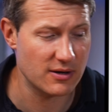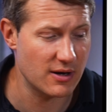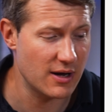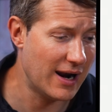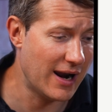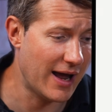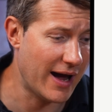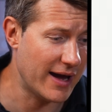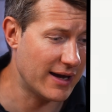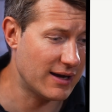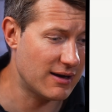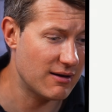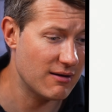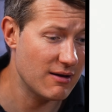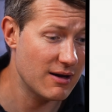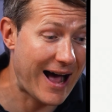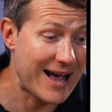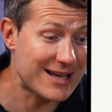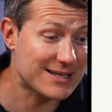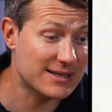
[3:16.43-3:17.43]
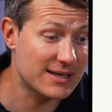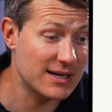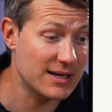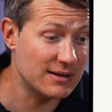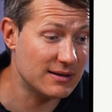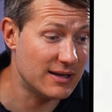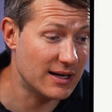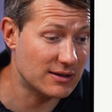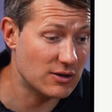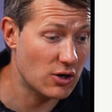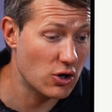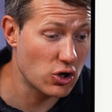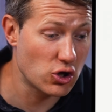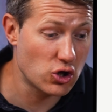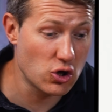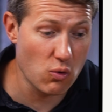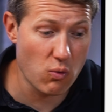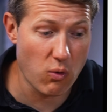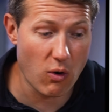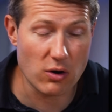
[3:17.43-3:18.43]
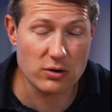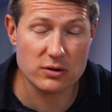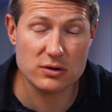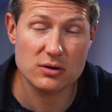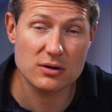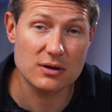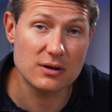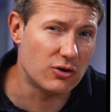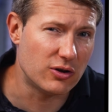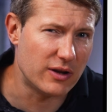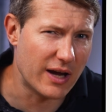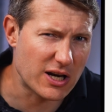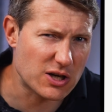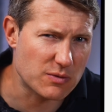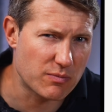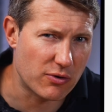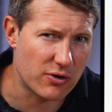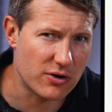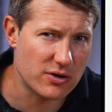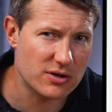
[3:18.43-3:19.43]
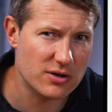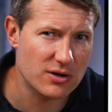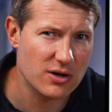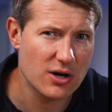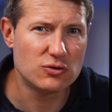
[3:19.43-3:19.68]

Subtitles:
like asking that you want the dashboard